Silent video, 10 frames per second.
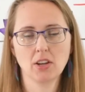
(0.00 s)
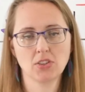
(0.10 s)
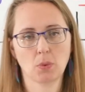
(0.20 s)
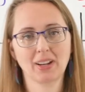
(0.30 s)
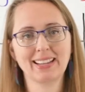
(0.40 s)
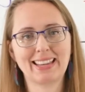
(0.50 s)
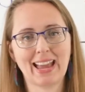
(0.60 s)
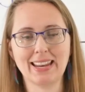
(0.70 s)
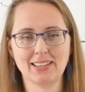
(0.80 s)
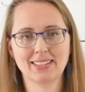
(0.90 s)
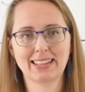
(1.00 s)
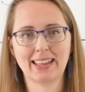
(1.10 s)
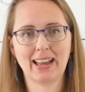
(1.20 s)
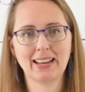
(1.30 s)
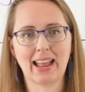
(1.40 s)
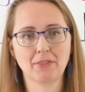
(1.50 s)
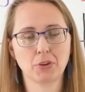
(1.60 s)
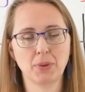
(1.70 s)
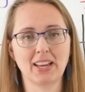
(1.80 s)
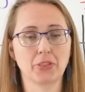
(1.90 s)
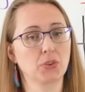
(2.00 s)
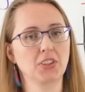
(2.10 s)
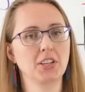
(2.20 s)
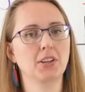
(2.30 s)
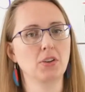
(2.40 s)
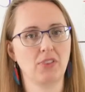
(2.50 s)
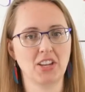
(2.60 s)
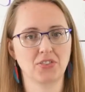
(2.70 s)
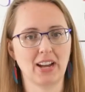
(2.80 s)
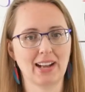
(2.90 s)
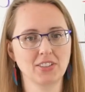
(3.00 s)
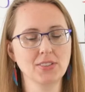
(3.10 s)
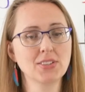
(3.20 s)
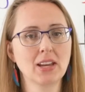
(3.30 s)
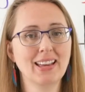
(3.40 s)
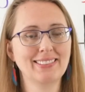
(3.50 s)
So we're gonna get into that after we get through the acute phase reactants.